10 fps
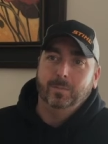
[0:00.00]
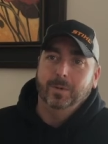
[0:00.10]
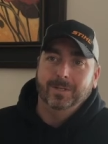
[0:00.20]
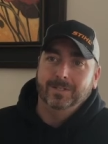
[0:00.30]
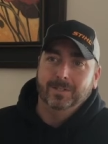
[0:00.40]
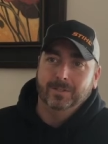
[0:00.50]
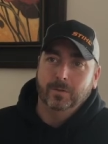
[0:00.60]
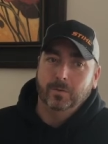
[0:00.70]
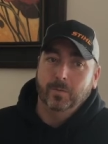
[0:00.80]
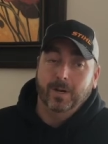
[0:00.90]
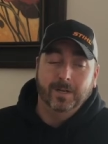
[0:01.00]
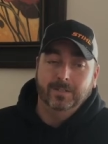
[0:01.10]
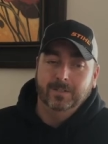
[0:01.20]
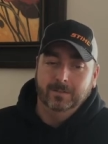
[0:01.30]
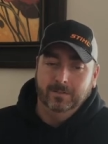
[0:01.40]
put and doesn't go anywhere,
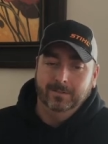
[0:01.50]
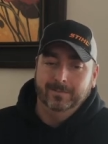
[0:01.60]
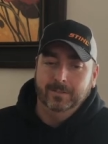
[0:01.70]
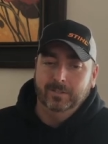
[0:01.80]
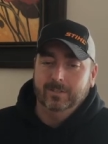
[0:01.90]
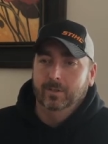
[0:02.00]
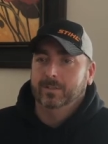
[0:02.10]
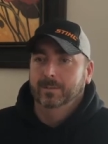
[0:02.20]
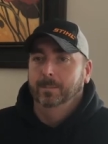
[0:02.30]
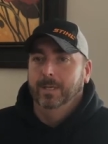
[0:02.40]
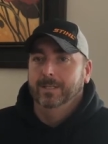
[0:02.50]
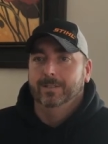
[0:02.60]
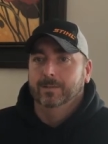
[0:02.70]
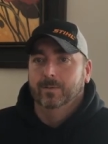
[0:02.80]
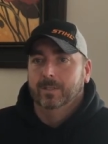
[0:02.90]
and just looks
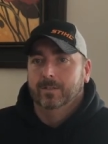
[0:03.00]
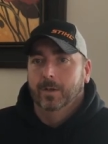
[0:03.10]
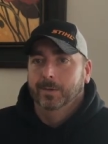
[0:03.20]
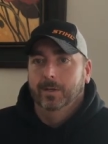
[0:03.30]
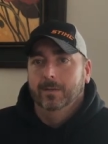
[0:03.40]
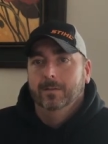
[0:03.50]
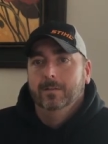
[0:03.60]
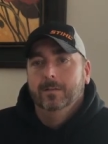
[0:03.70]
amazing when it's all done.